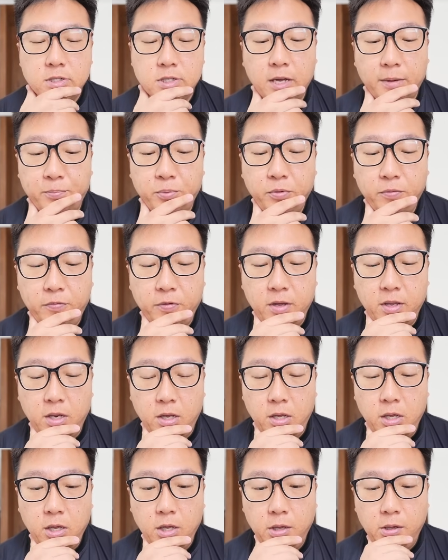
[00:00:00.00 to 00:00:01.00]
Tapu
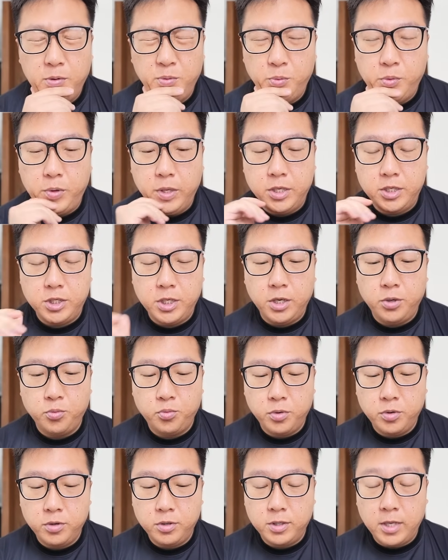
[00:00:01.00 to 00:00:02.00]
Fini, which it
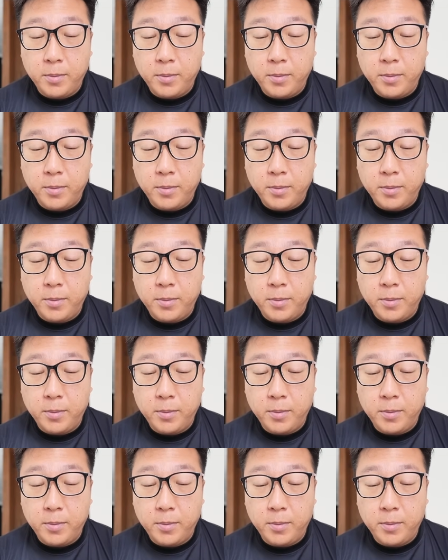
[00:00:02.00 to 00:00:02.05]
will